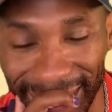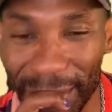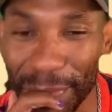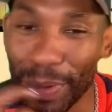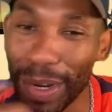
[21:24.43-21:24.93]

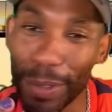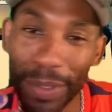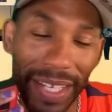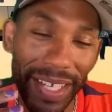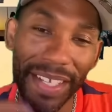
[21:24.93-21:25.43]
Bro.
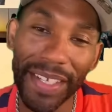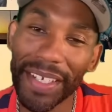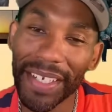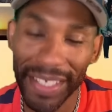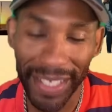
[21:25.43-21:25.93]

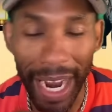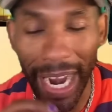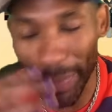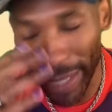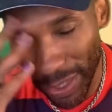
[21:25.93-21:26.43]
All right,
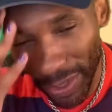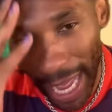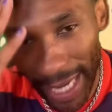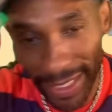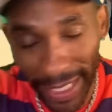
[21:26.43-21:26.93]
man. You
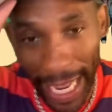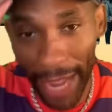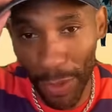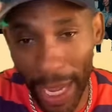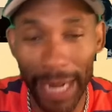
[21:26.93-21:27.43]
got it. See, Dave,
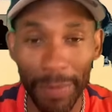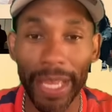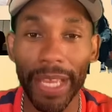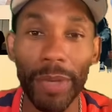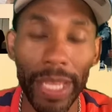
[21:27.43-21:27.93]
you got it,
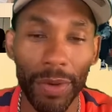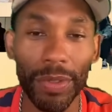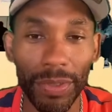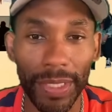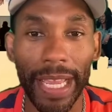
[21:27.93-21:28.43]
man. We hear what
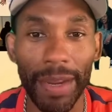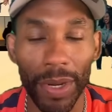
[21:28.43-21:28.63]
you're saying, bro.